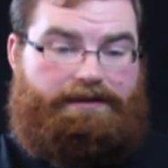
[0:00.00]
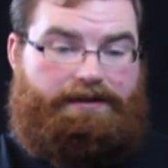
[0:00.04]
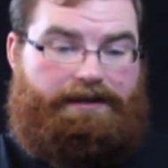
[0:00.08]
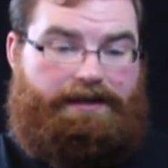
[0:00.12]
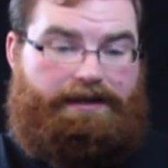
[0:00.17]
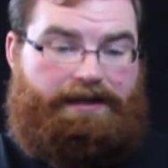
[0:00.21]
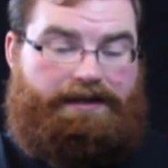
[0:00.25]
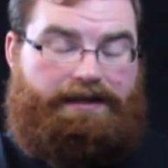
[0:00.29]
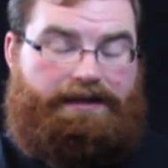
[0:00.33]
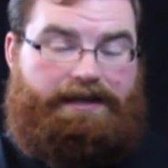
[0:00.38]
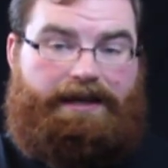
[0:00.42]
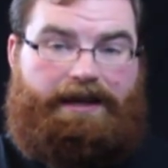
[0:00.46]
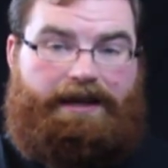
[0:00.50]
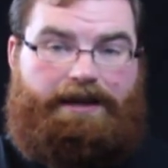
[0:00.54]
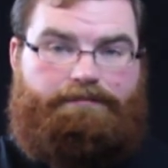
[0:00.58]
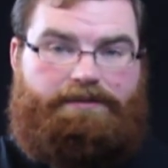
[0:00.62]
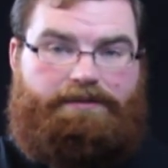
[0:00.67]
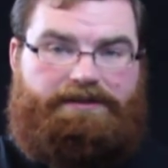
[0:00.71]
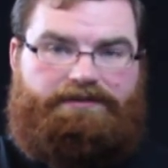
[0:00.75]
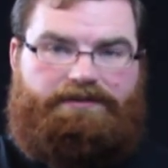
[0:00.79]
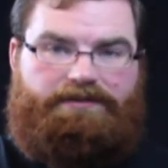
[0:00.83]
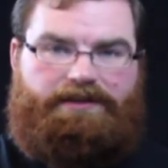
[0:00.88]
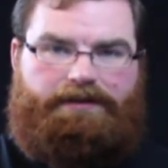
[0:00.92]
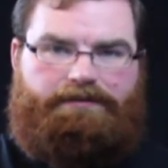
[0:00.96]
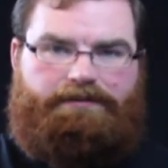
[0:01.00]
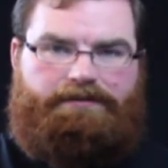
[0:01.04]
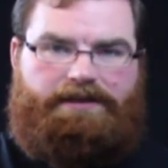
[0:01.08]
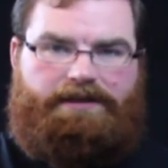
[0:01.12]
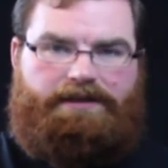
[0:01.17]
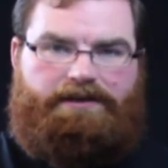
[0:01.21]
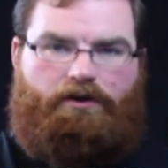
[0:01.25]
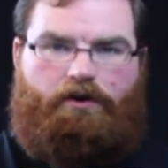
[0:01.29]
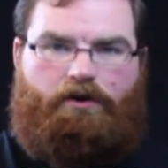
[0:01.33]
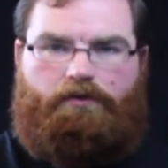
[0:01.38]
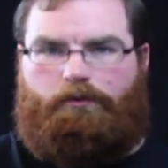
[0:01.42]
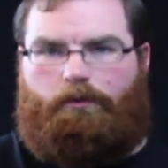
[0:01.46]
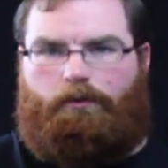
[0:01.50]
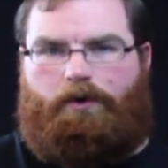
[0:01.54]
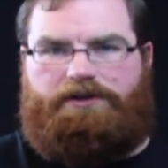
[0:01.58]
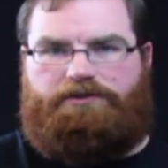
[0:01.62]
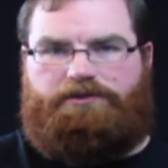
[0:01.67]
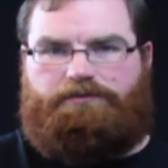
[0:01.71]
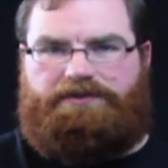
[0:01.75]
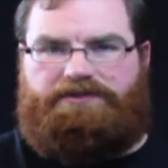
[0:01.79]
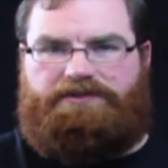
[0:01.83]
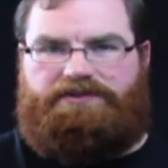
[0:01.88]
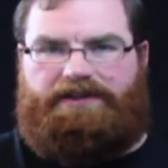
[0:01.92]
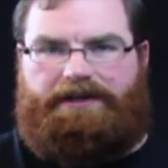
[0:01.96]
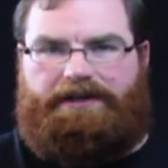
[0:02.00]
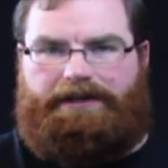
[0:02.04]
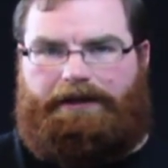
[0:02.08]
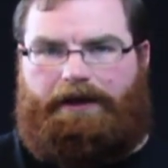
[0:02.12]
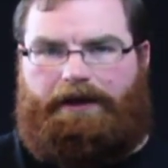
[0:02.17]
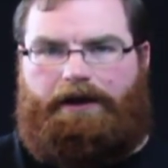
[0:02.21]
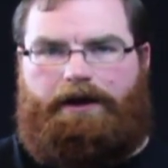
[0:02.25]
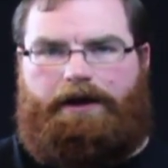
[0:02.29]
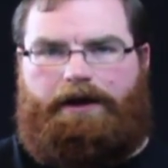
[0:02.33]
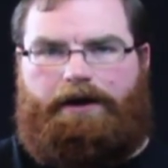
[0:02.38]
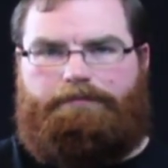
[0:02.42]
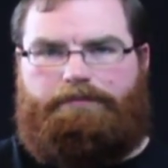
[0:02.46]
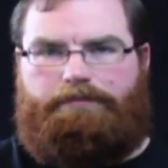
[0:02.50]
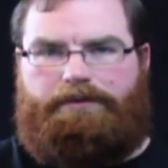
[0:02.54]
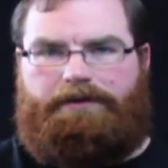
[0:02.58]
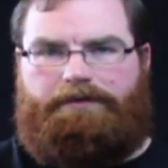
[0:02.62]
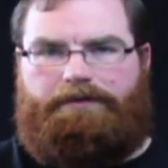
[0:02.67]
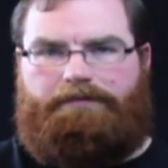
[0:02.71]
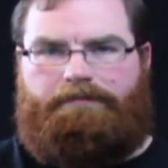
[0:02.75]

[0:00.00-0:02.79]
encampments that the Overwatch were setting up